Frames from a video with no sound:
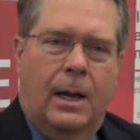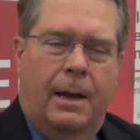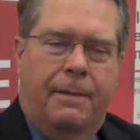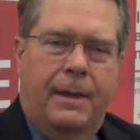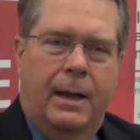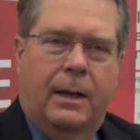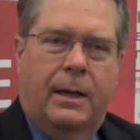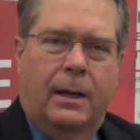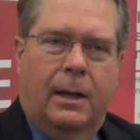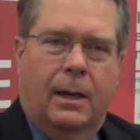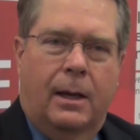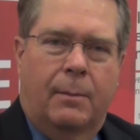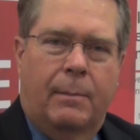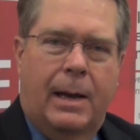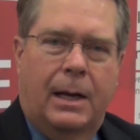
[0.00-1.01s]
I think
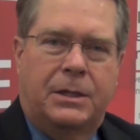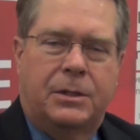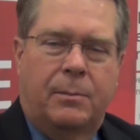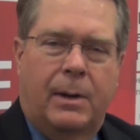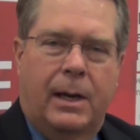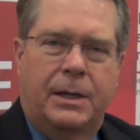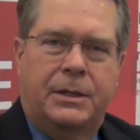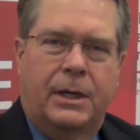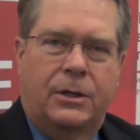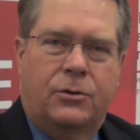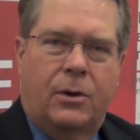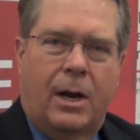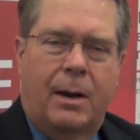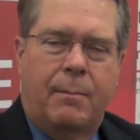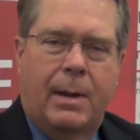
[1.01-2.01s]
uh, maximizing
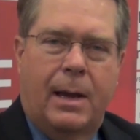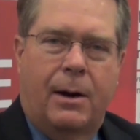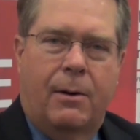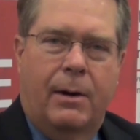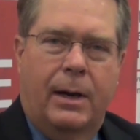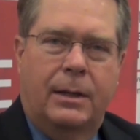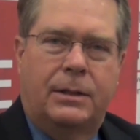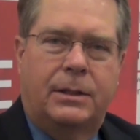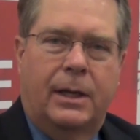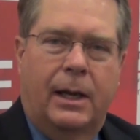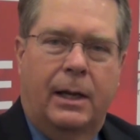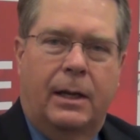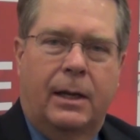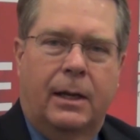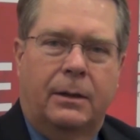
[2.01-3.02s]
dry matter
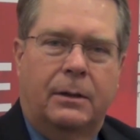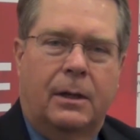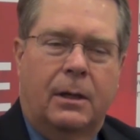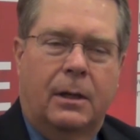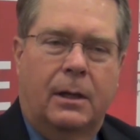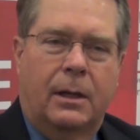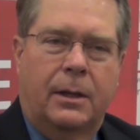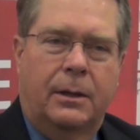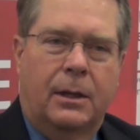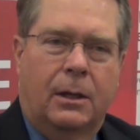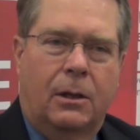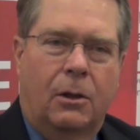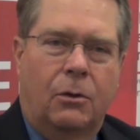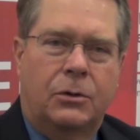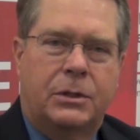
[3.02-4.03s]
intake in the in the
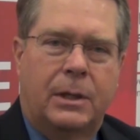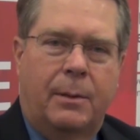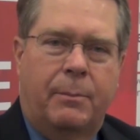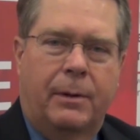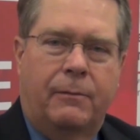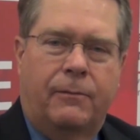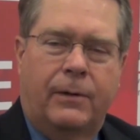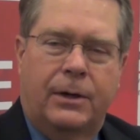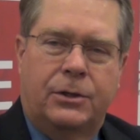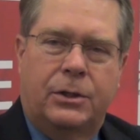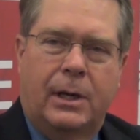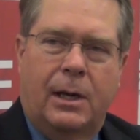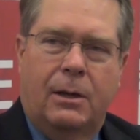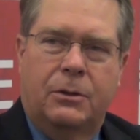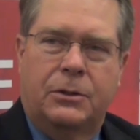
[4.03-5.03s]
close-up and fresh
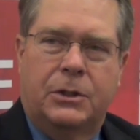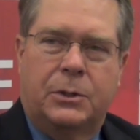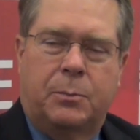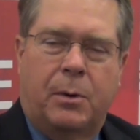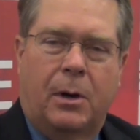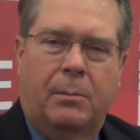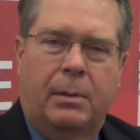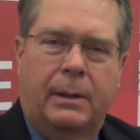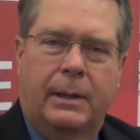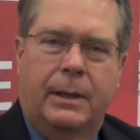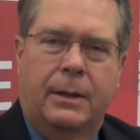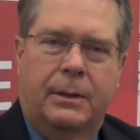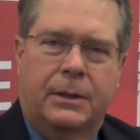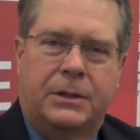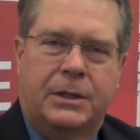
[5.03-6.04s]
cows is
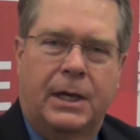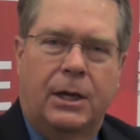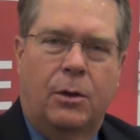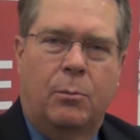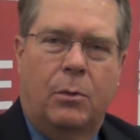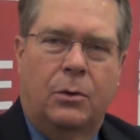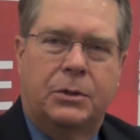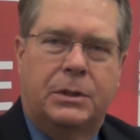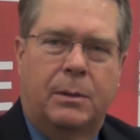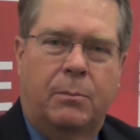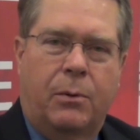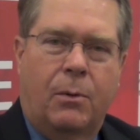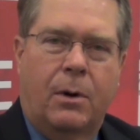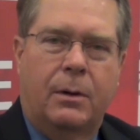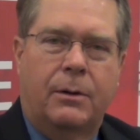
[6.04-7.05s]
probably the single most
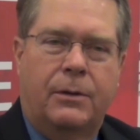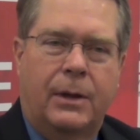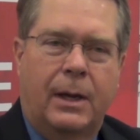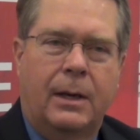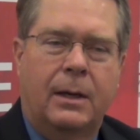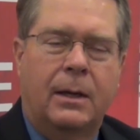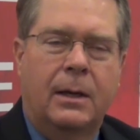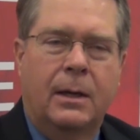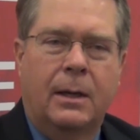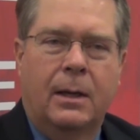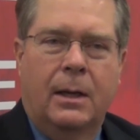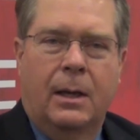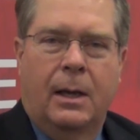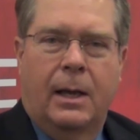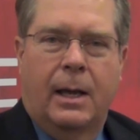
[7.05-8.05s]
important thing,
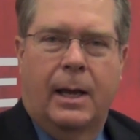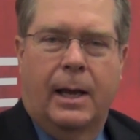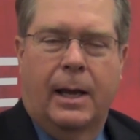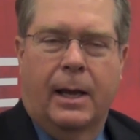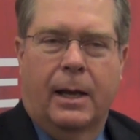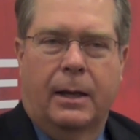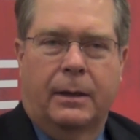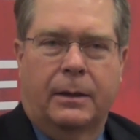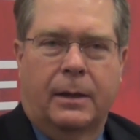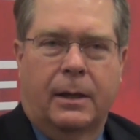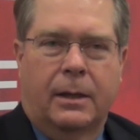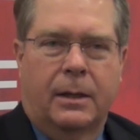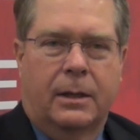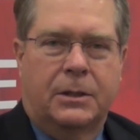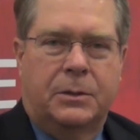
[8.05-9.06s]
and
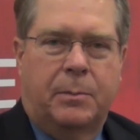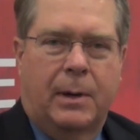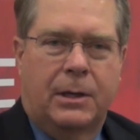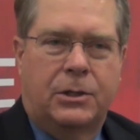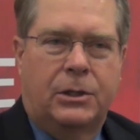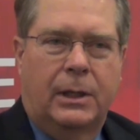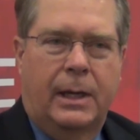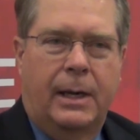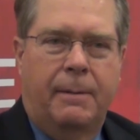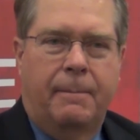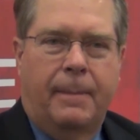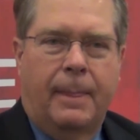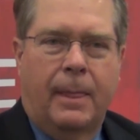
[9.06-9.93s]
uh, especially